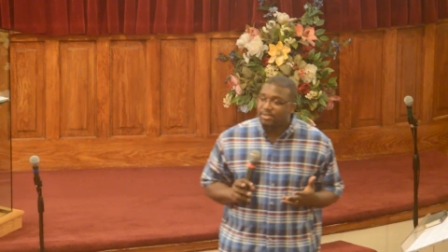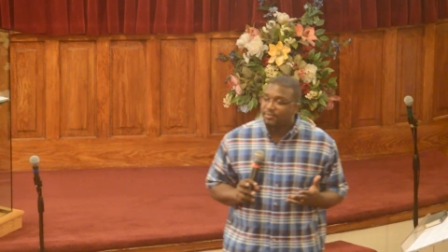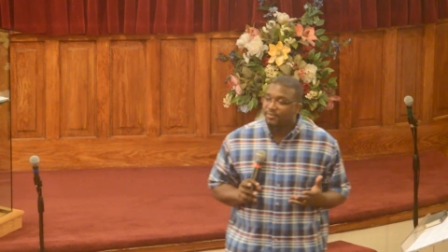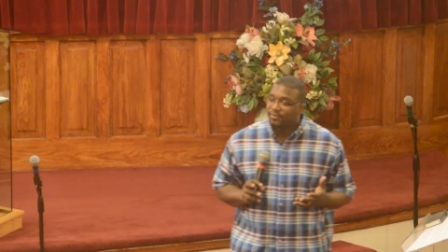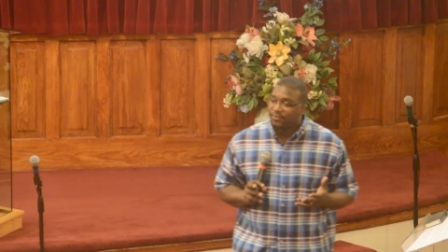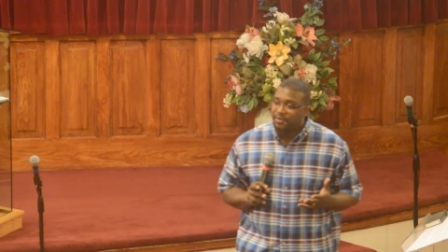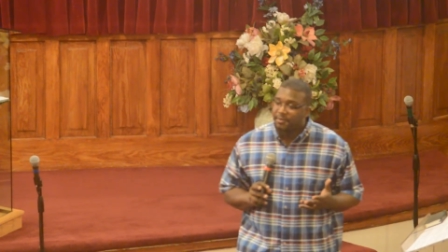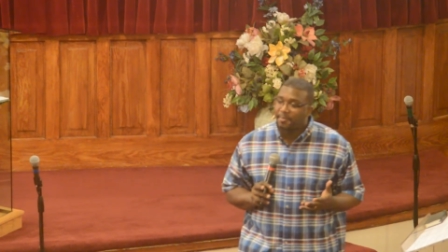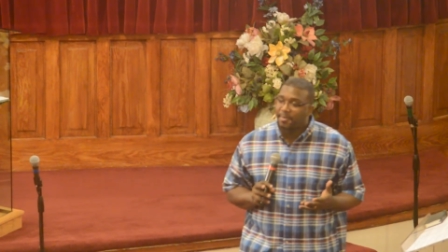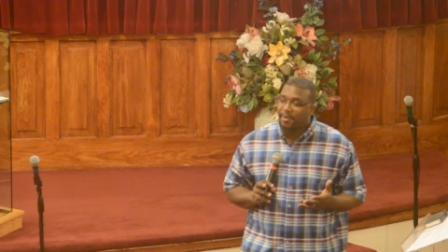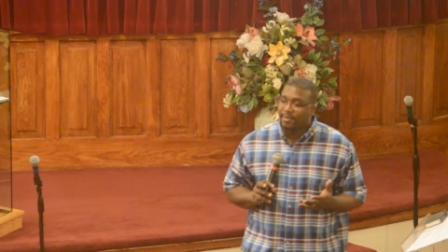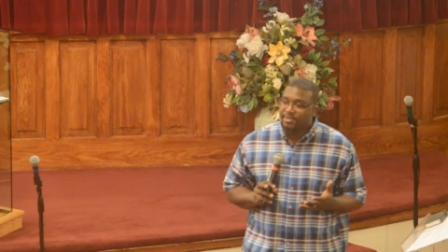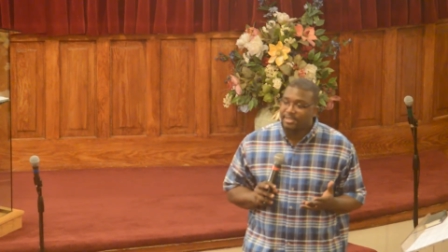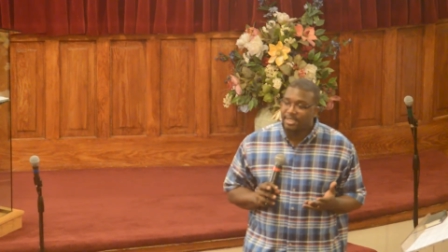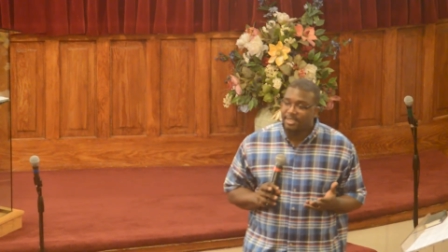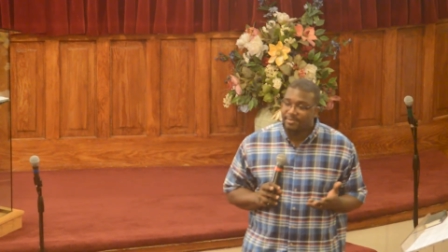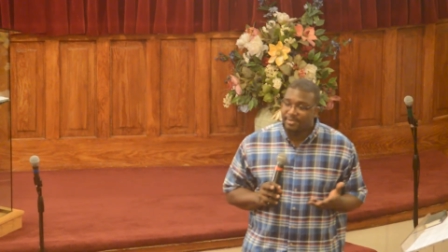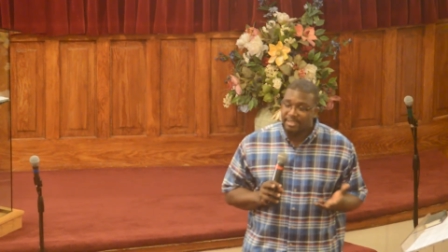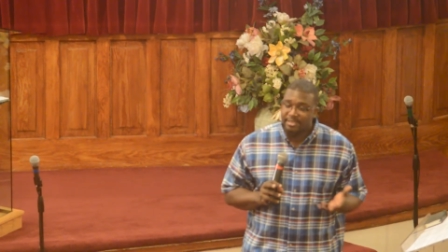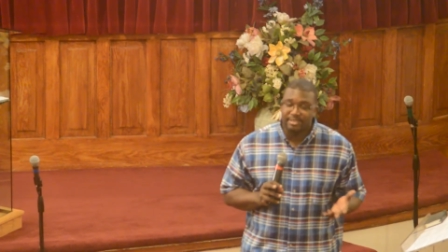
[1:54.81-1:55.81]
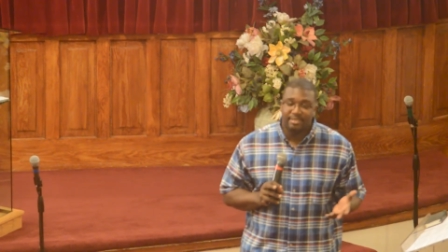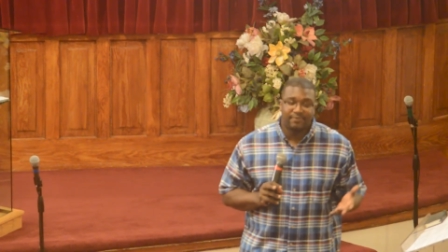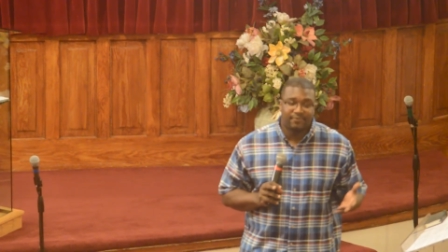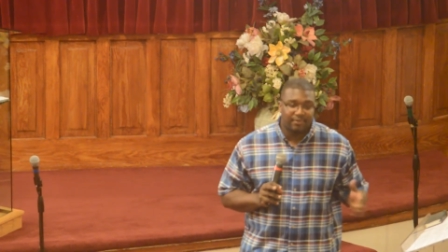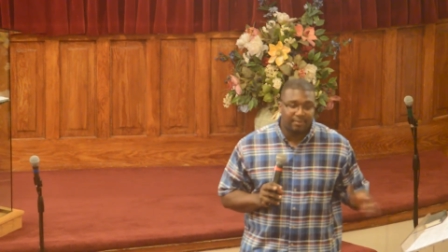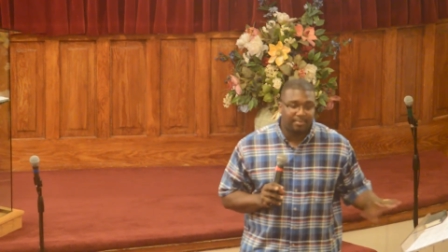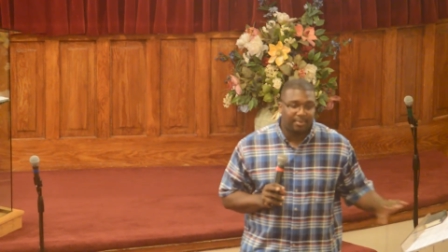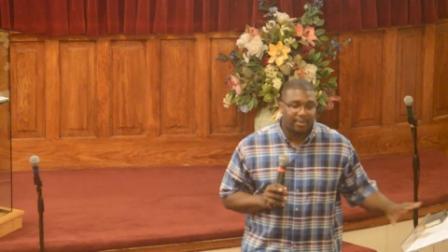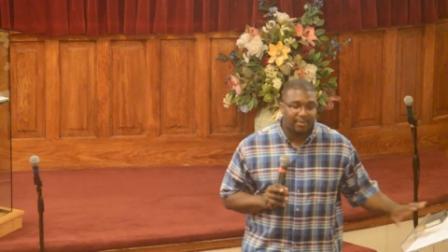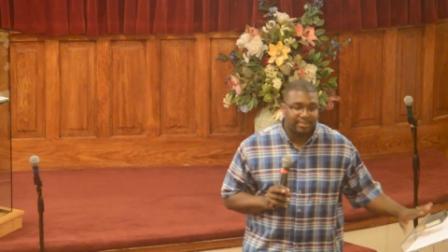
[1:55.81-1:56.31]
of a football team since it's
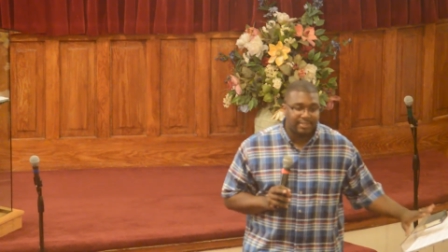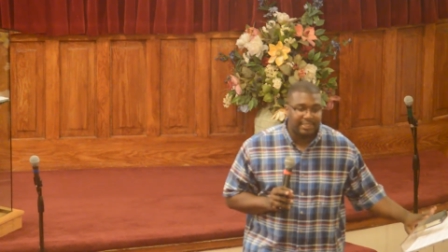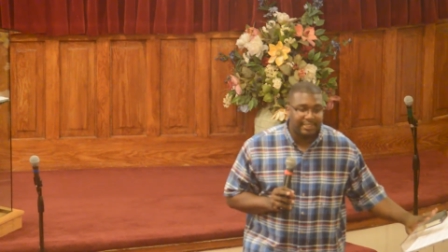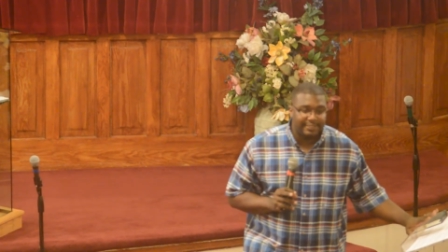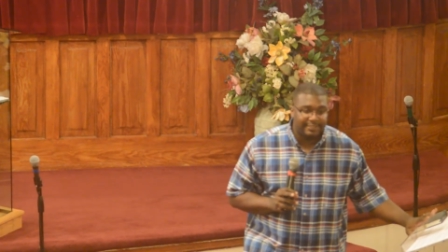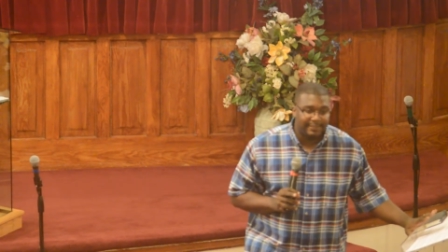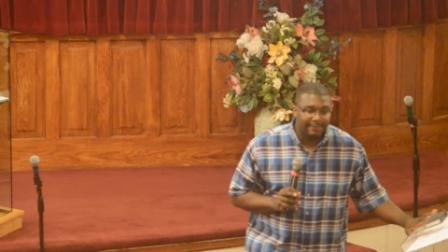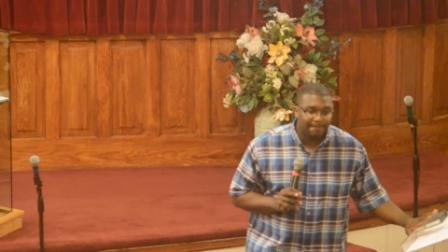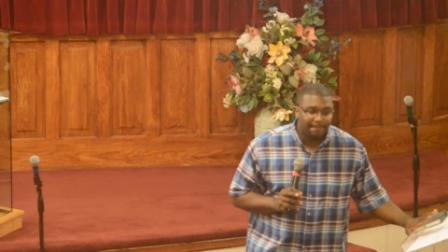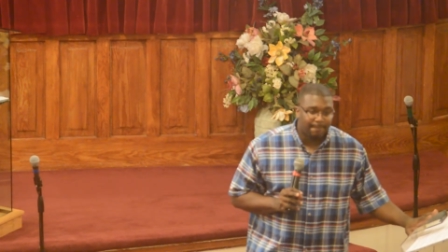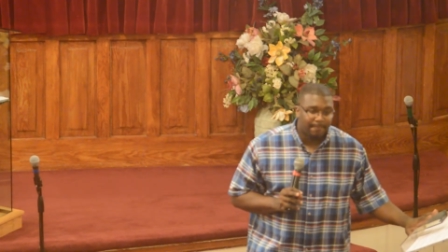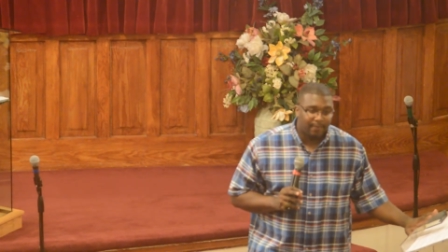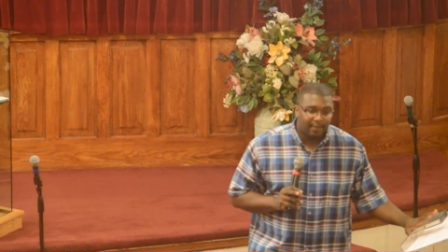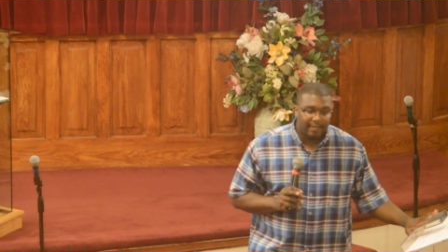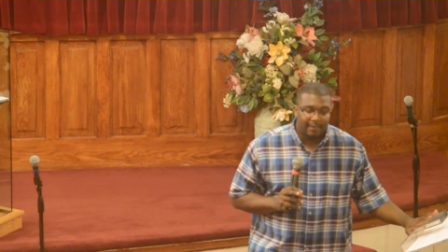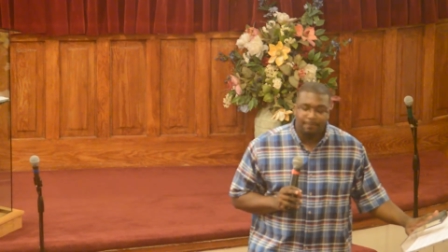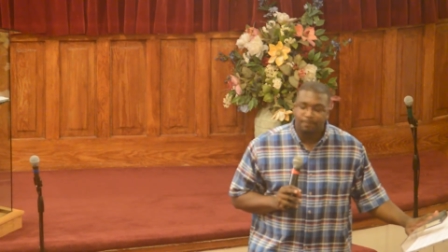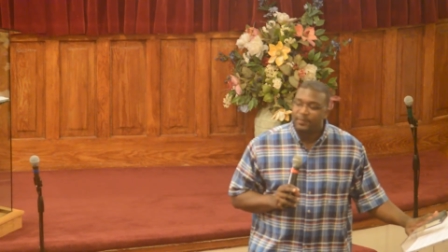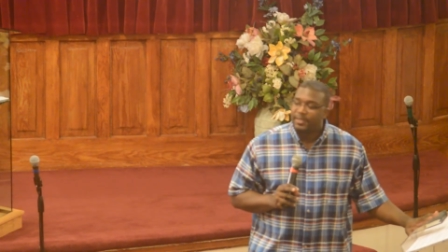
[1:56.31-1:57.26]
football season, right?